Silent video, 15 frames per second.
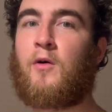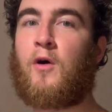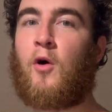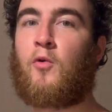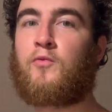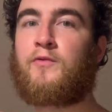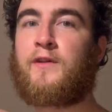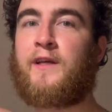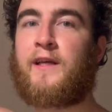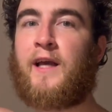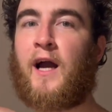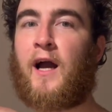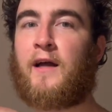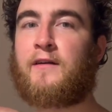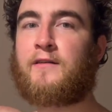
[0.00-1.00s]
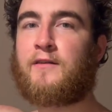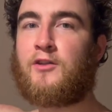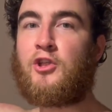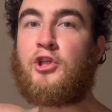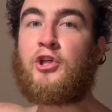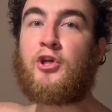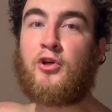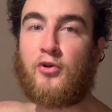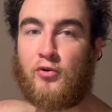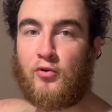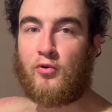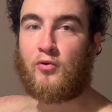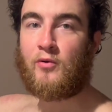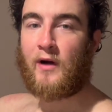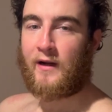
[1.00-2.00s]
only got
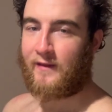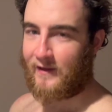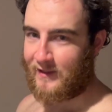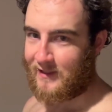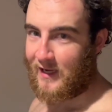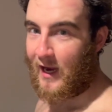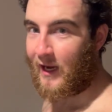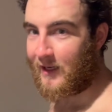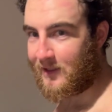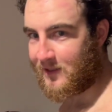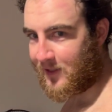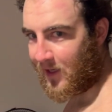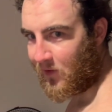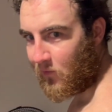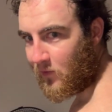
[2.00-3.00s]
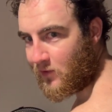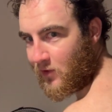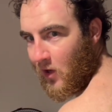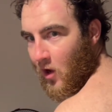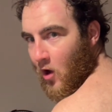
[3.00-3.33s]
2, and the second set was